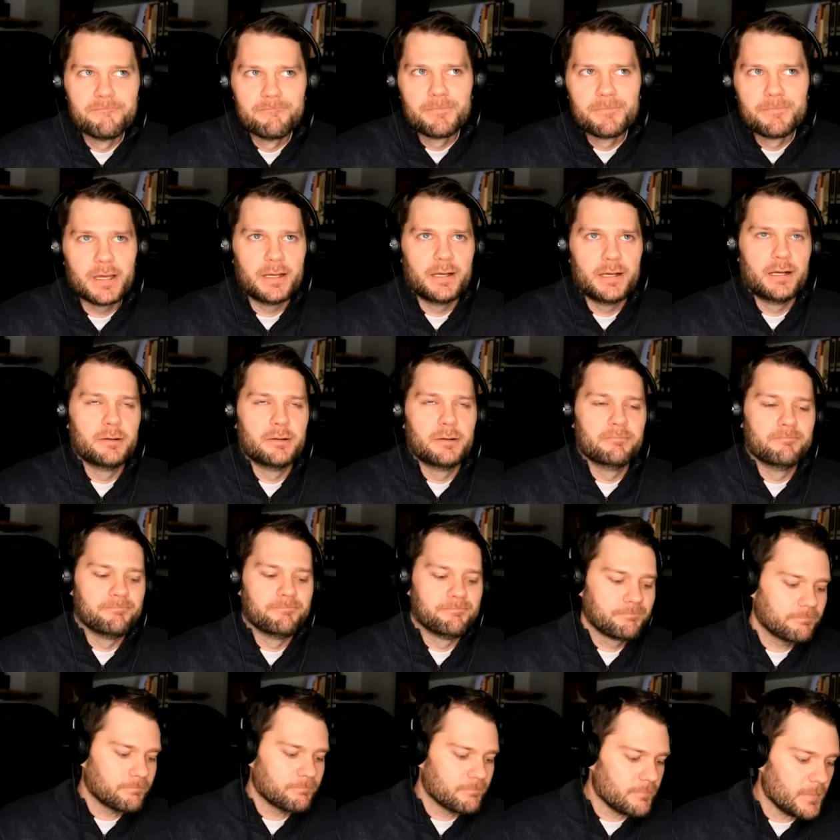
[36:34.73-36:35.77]
um
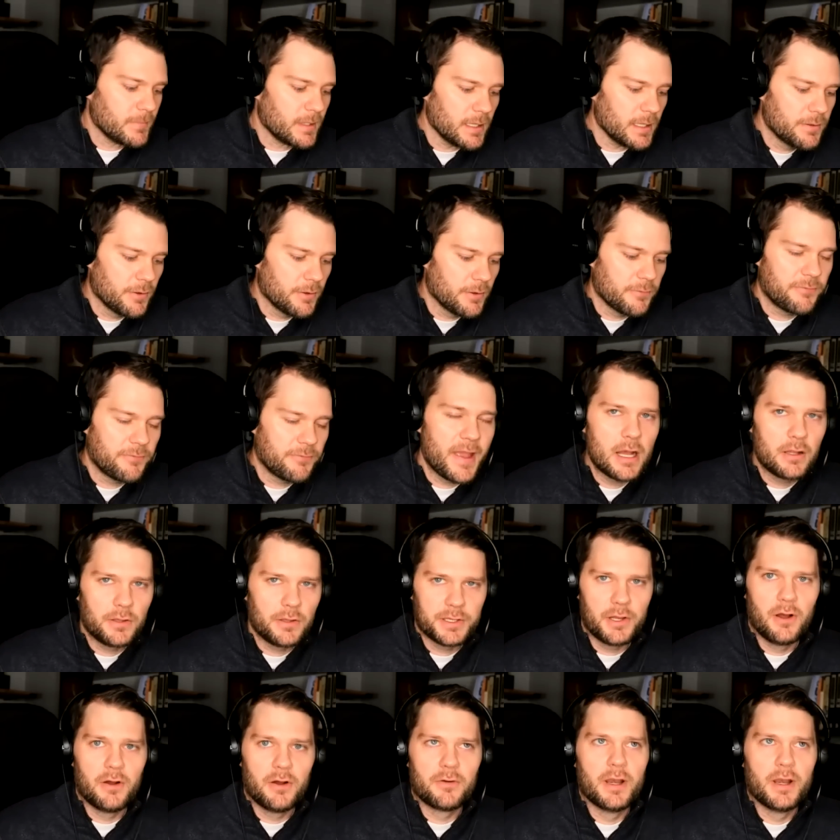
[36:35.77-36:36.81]
they're
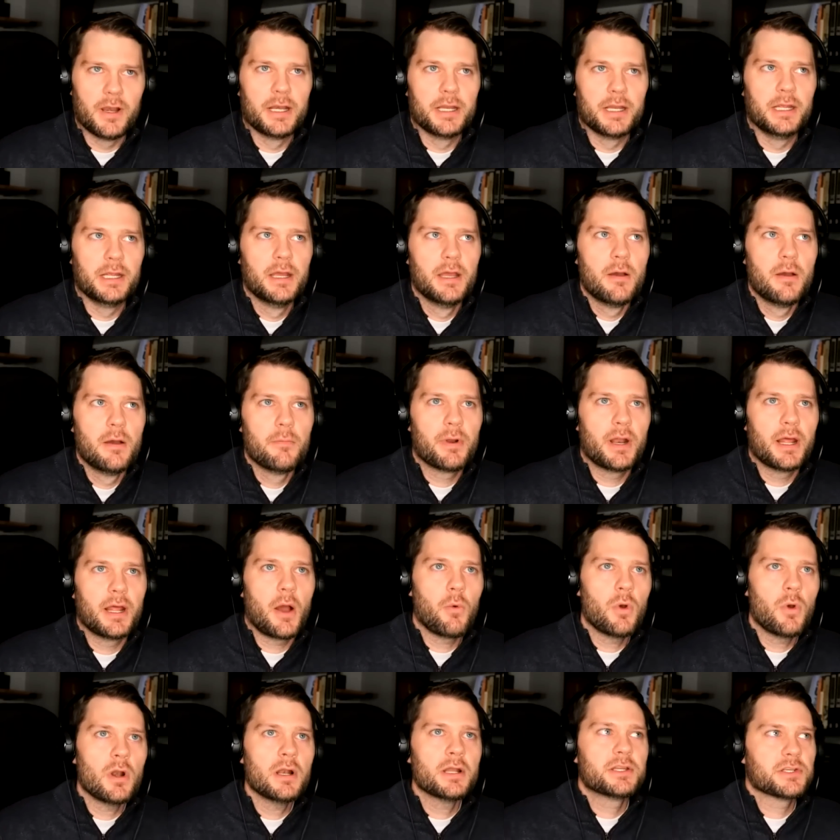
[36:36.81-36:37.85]
failing already but I, I
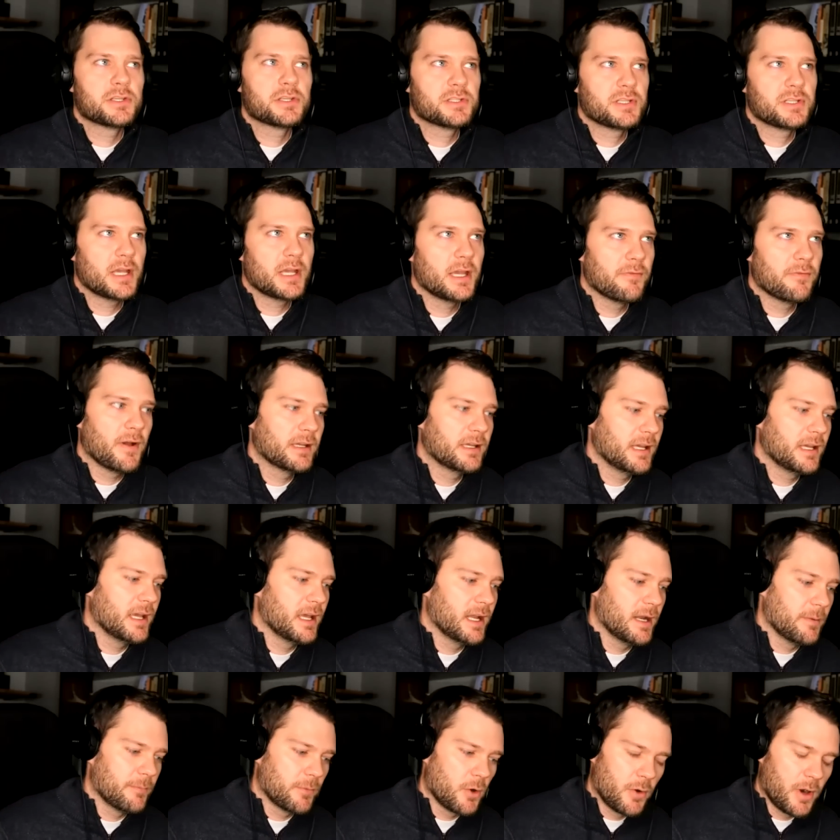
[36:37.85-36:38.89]
wanted to just say if i can
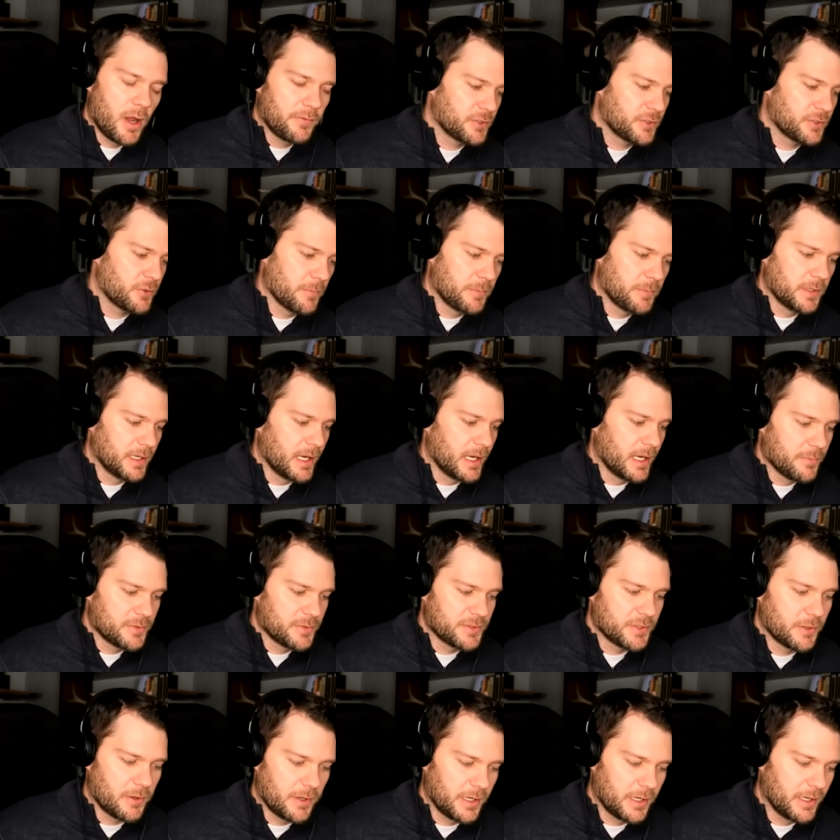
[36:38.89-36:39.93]
i'm going off script again i'm
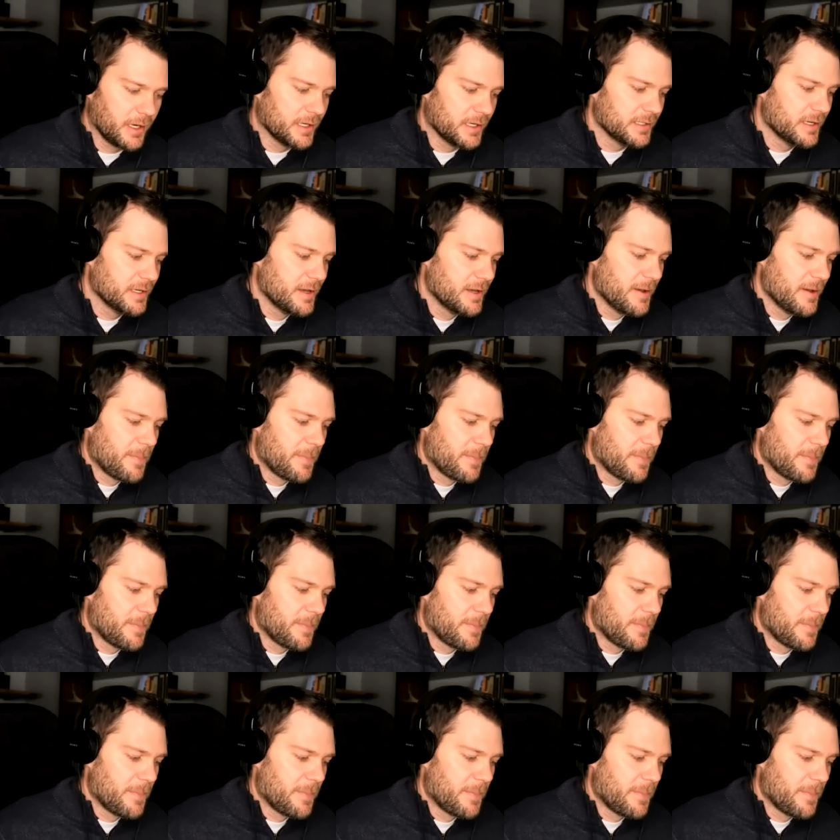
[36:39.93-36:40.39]
sorry guys